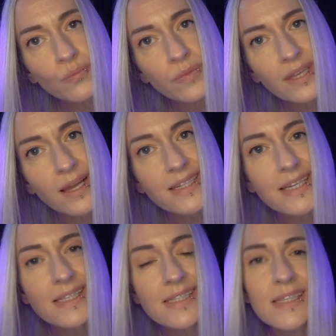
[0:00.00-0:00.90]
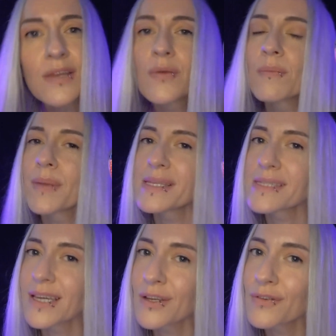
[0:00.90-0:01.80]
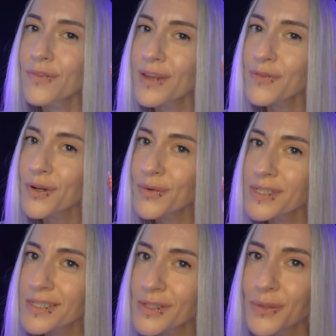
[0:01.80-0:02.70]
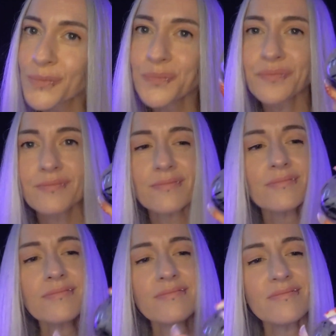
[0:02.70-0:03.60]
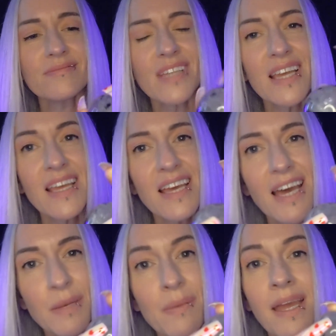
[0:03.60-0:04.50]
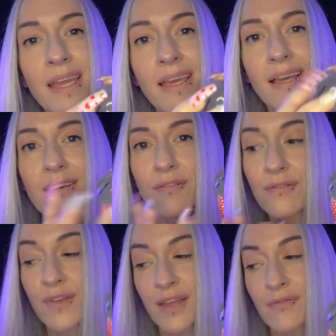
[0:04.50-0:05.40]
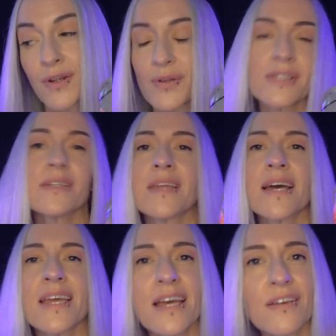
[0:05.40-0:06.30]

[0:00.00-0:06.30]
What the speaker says: That is my second favourite crystal. And my favourite crystal that I have